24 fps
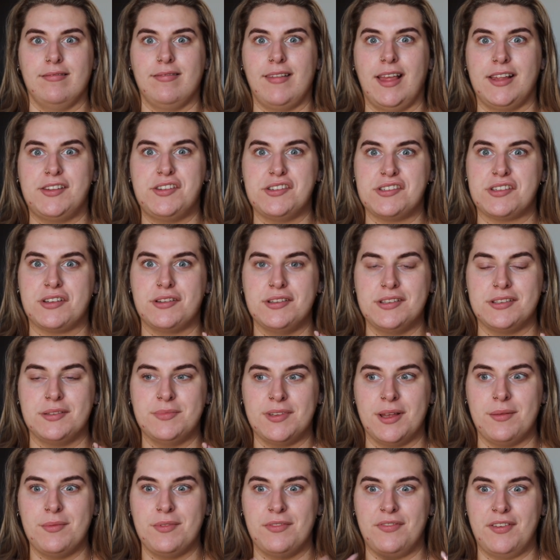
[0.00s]
it just can
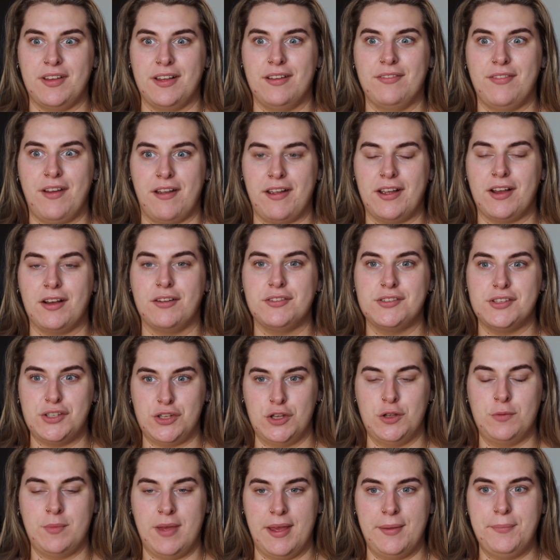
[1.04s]
sometimes feel very
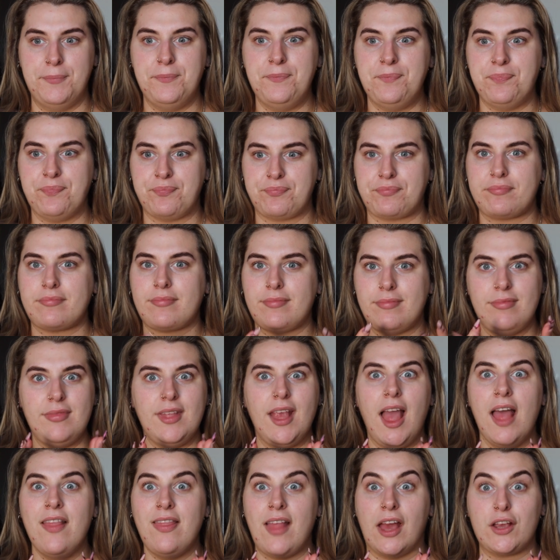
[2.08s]
consuming
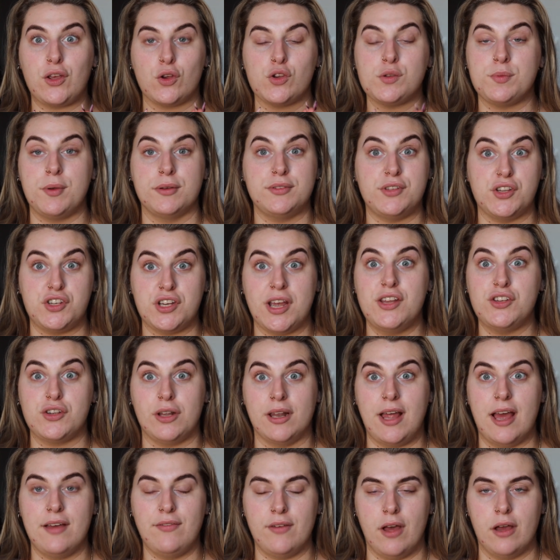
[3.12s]
and like you're supposed to change
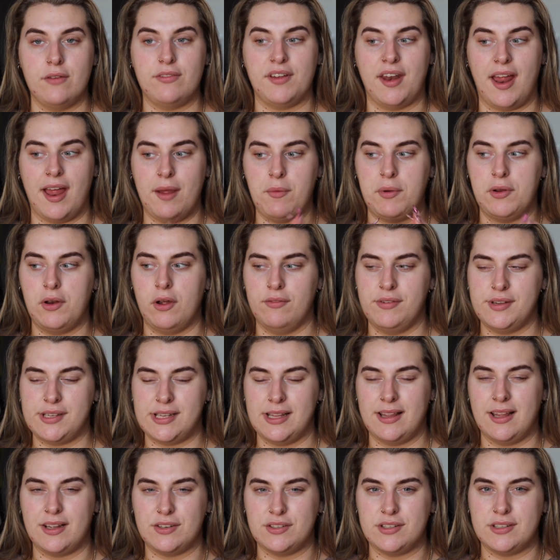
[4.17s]
your life overnight when
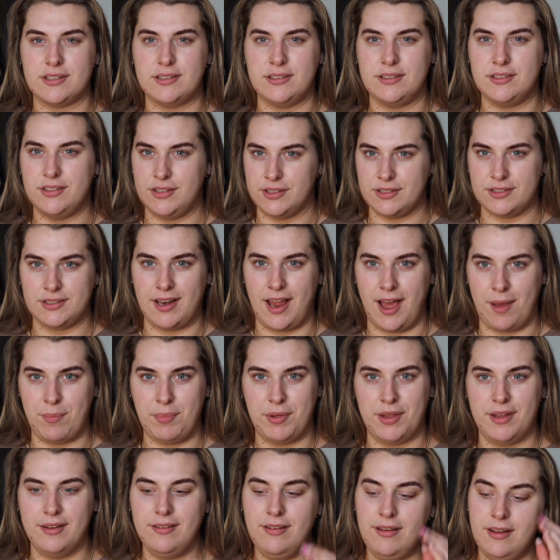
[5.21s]
obviously that just doesn't
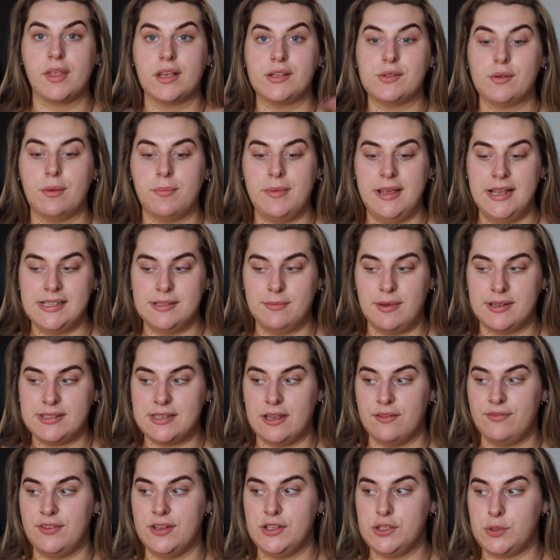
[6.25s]
happen. So I'm easing
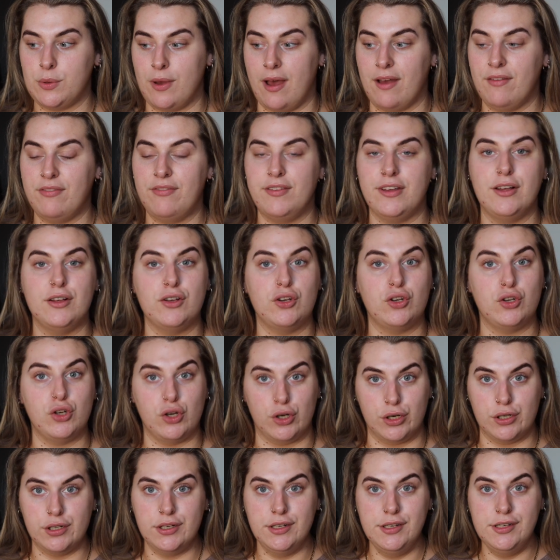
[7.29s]
myself into it. I feel
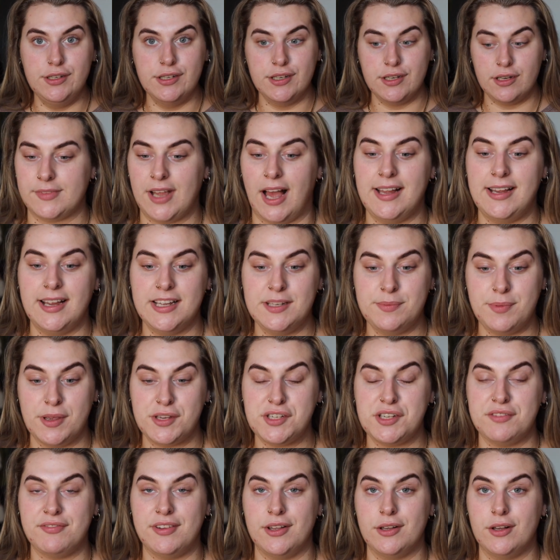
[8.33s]
good. I
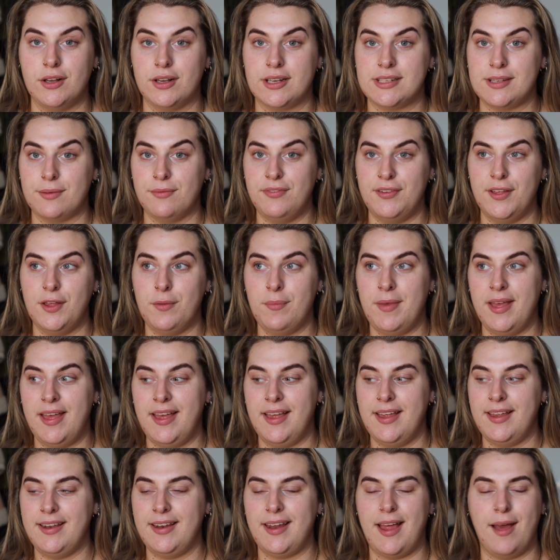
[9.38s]
especially feel good because I'm
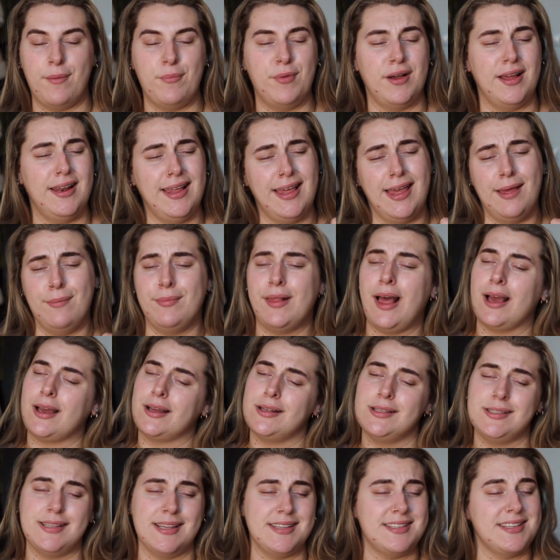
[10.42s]
filming. I'm gonna keep that
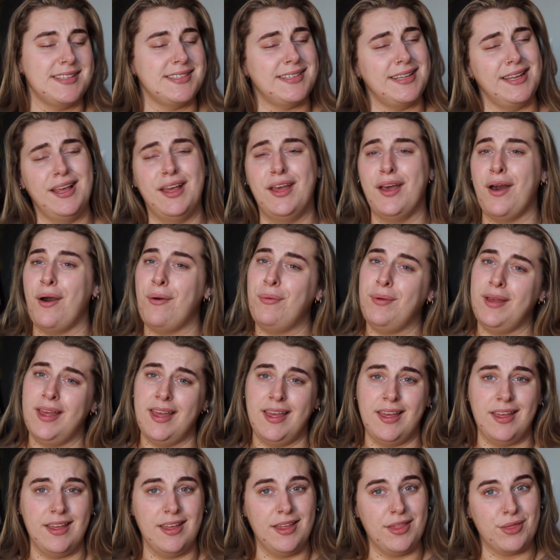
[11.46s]
consistency
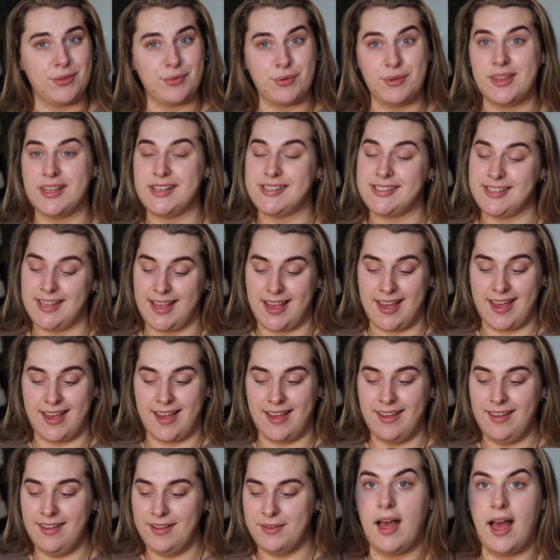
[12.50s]
going through this
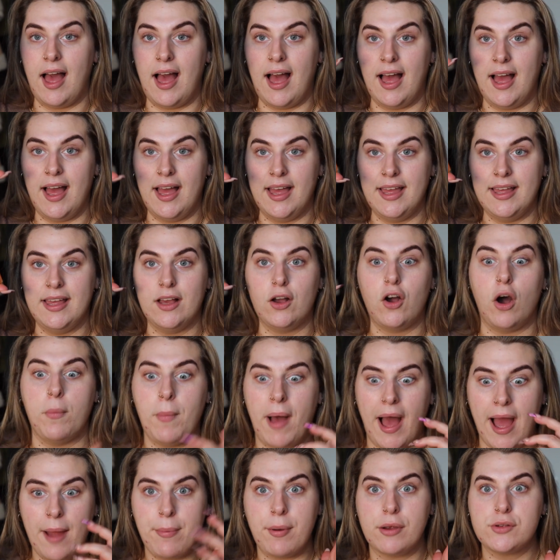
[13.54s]
year. I got
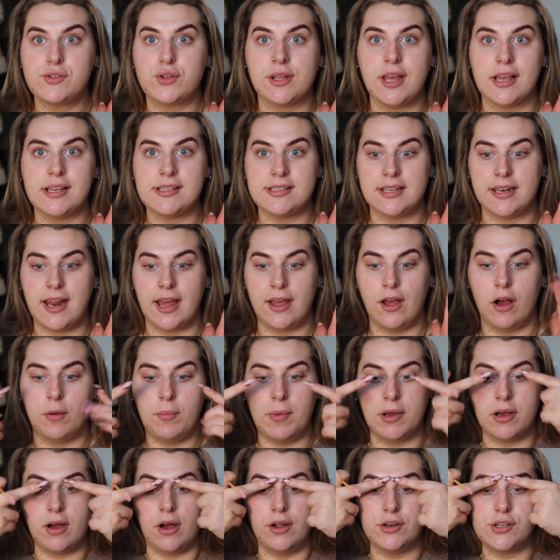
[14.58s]
my eyebrows done yesterday. Oh
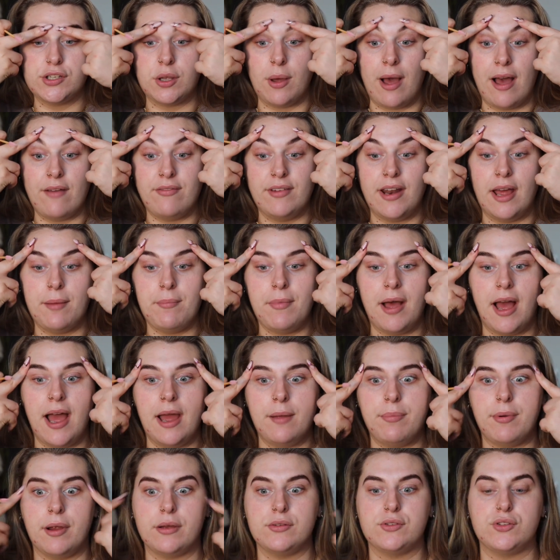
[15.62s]
my god. So I haven't had my
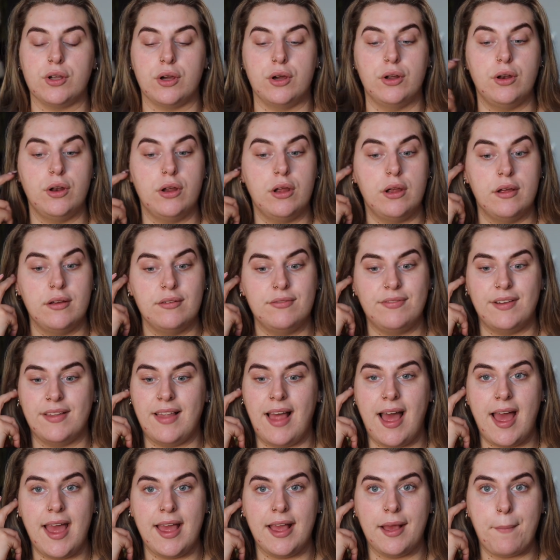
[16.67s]
eyebrows done for
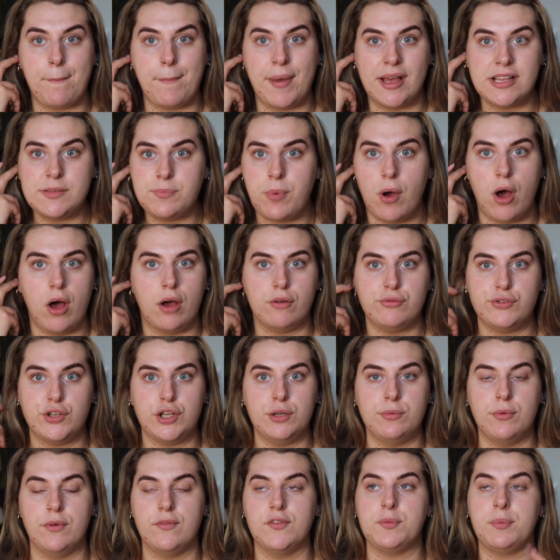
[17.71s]
like best part of
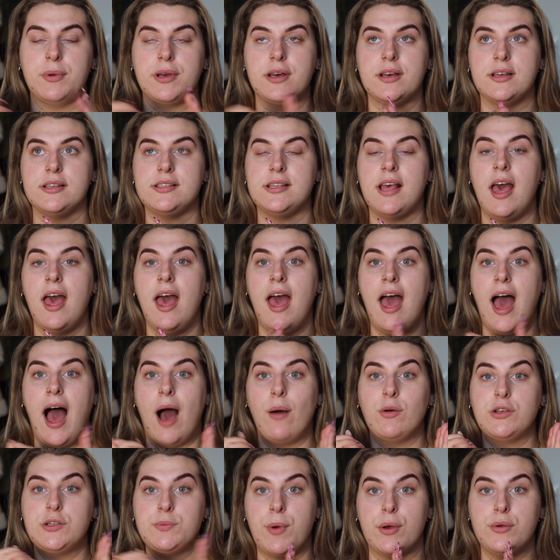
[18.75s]
2 months because
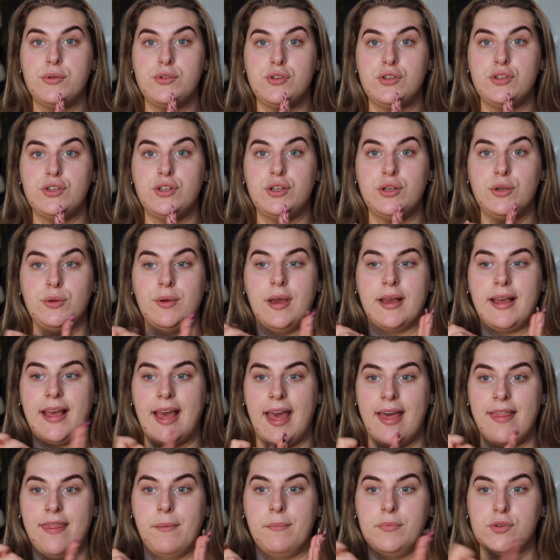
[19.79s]
I was supposed to
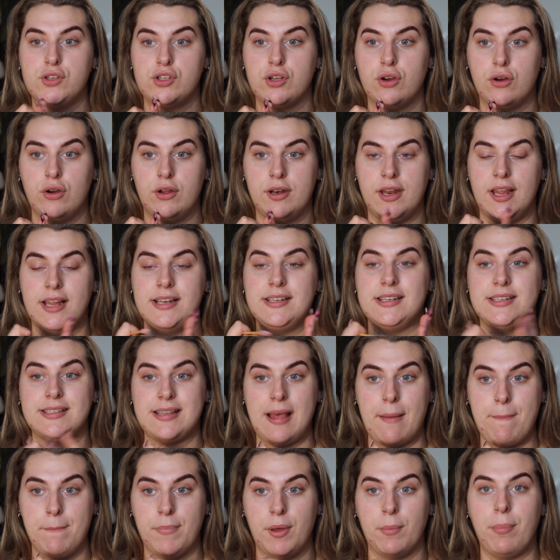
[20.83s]
get them done in
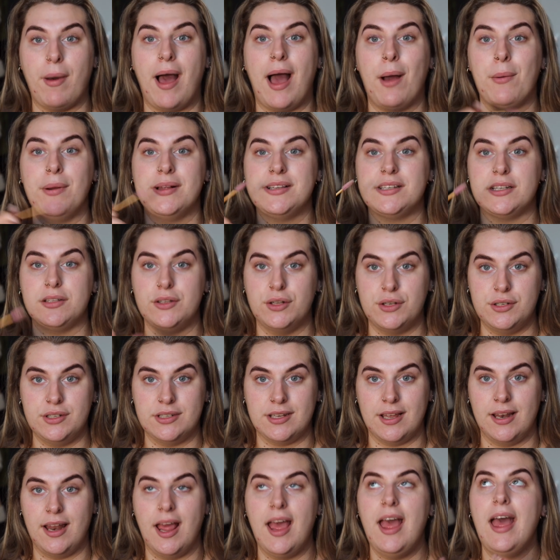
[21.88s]
December, but I went to
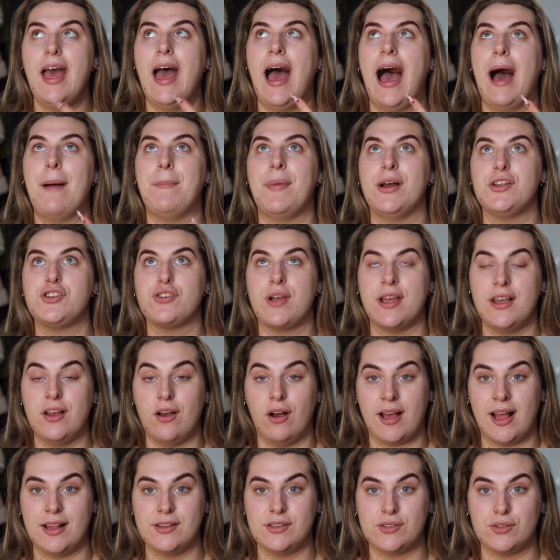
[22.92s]
London and my train
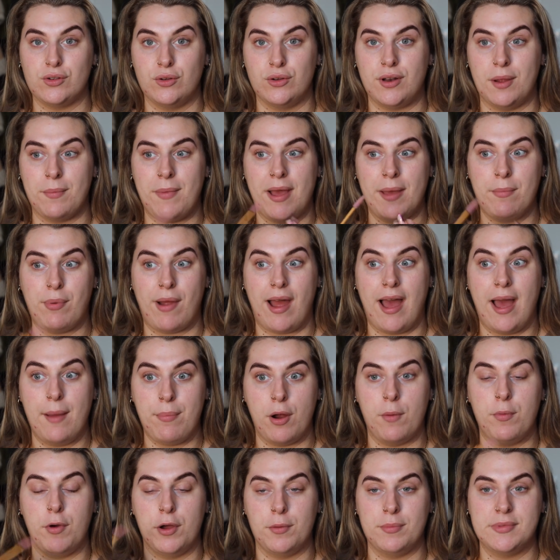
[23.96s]
got cancelled and my
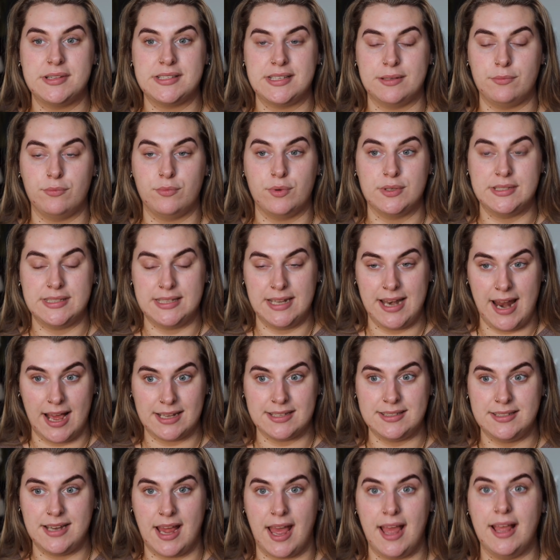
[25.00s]
eyebrow appointments was the
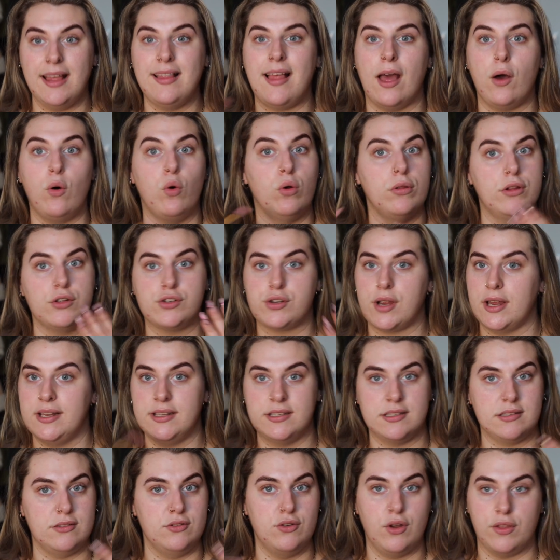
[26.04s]
next day. Like all the
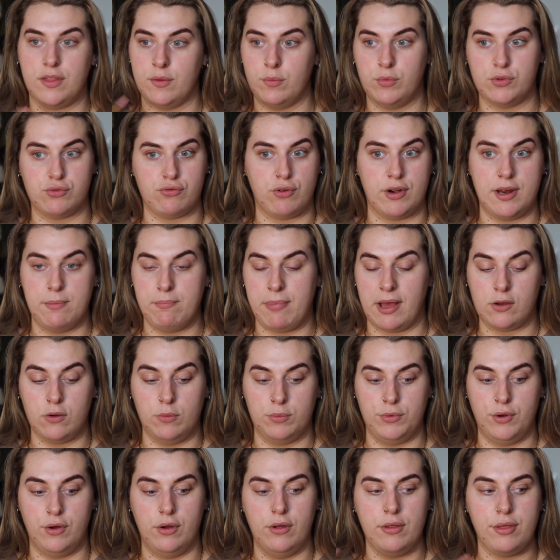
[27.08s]
trains, nothing was running back
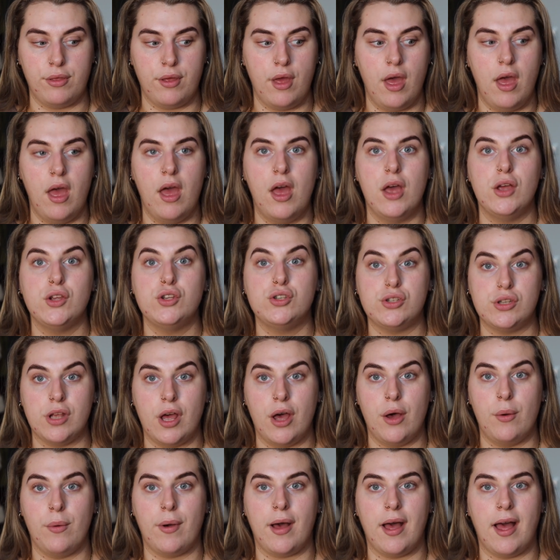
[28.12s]
up north.
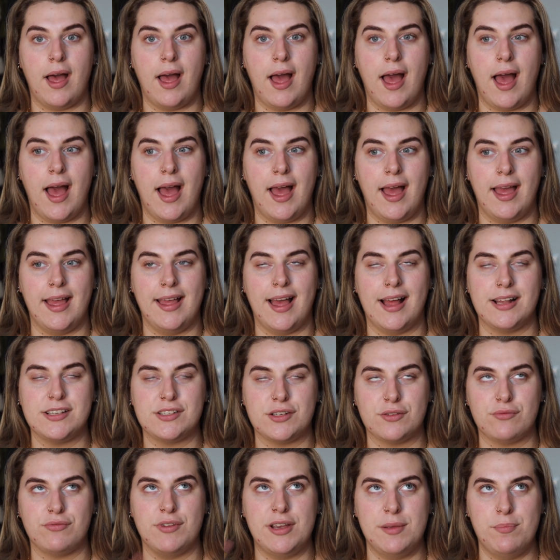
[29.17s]
So I had
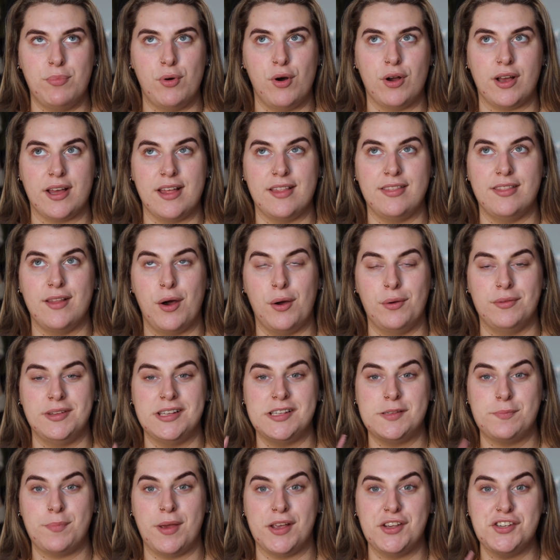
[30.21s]
to rebook and the
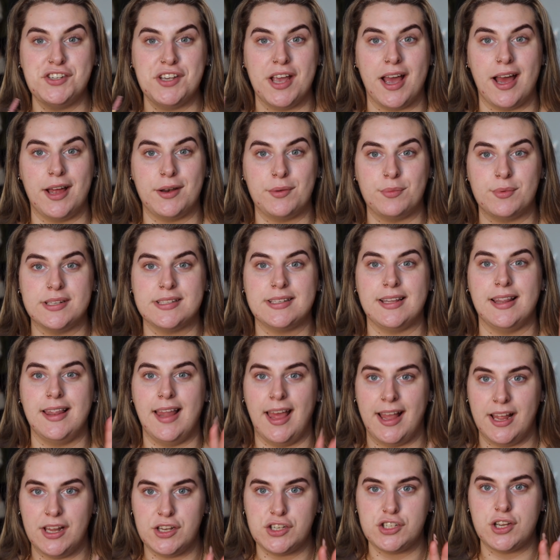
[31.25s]
only space she had was
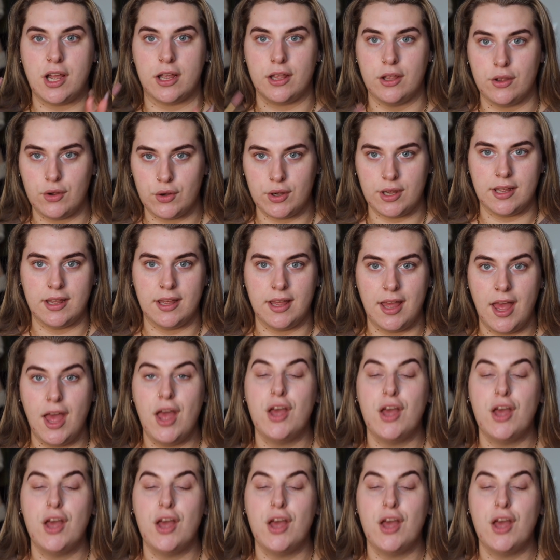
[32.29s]
late January.